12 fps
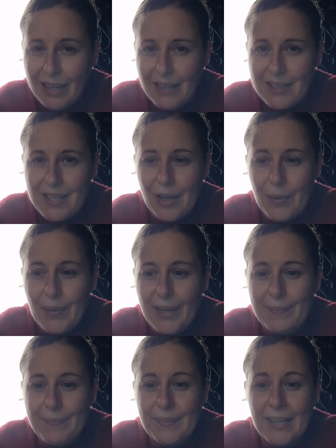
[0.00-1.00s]
So
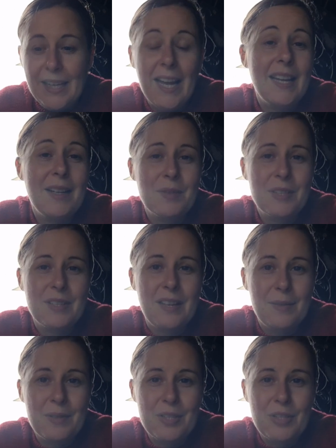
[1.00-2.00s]
yeah, it
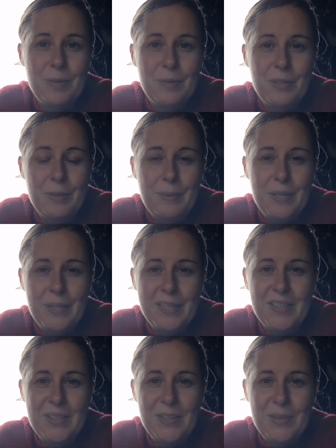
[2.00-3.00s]
was too good a bargain
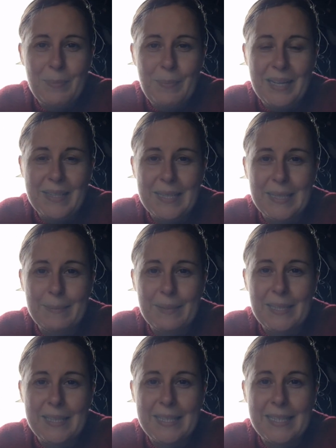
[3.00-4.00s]
to pass up,
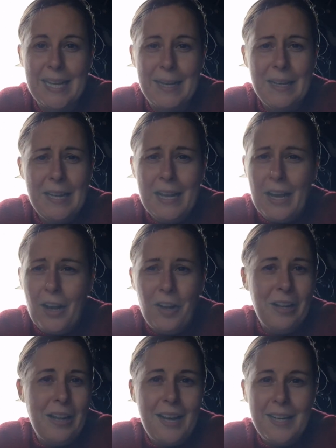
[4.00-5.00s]
because
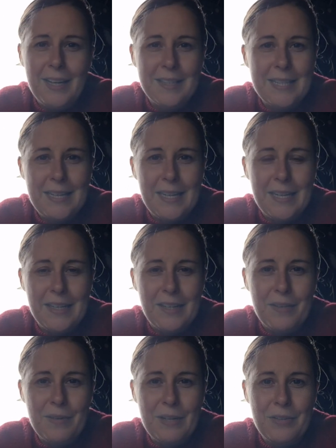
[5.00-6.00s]
online I was seeing it
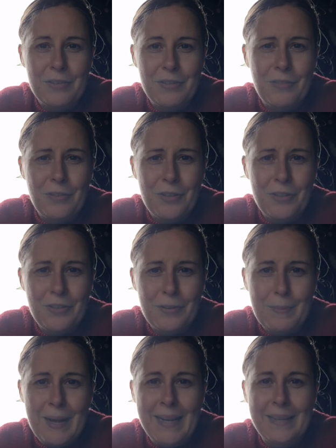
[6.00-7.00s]
at
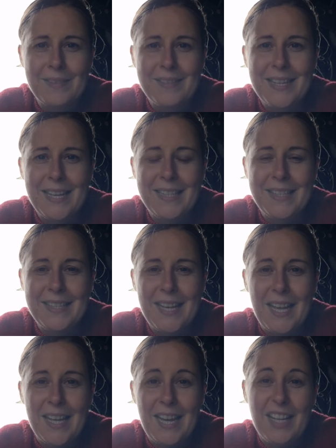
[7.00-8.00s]
£300–400, and
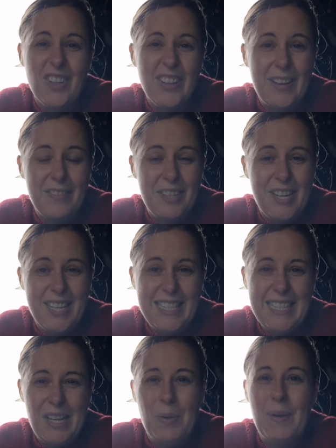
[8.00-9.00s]
I got that for
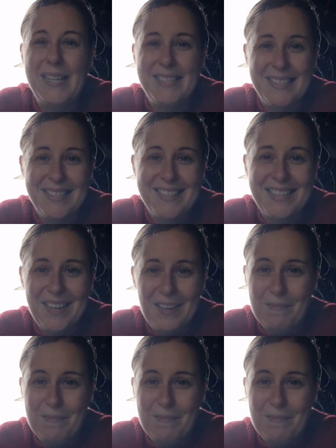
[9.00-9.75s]
90 quid, so